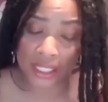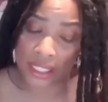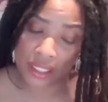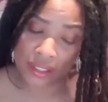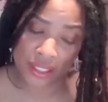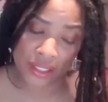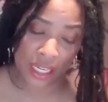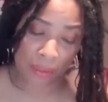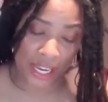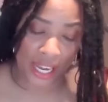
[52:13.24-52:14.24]
like a
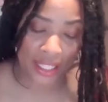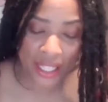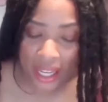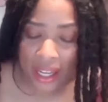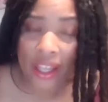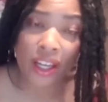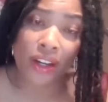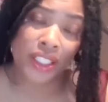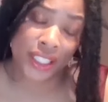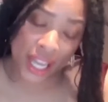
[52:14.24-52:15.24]
steamy idea or
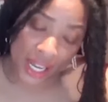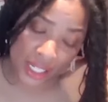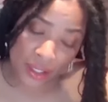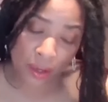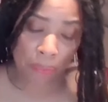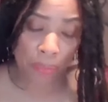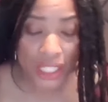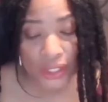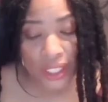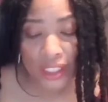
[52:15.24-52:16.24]
a text or a
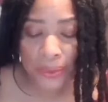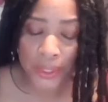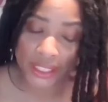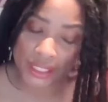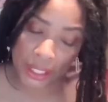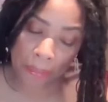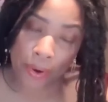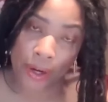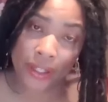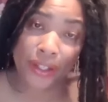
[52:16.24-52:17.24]
picture that you want to see your
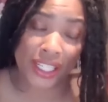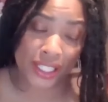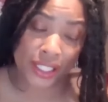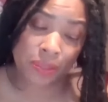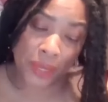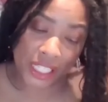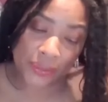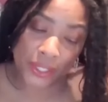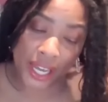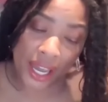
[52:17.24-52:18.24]
partner, there's a space
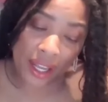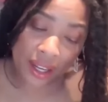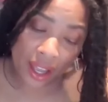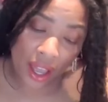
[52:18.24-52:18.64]
for that.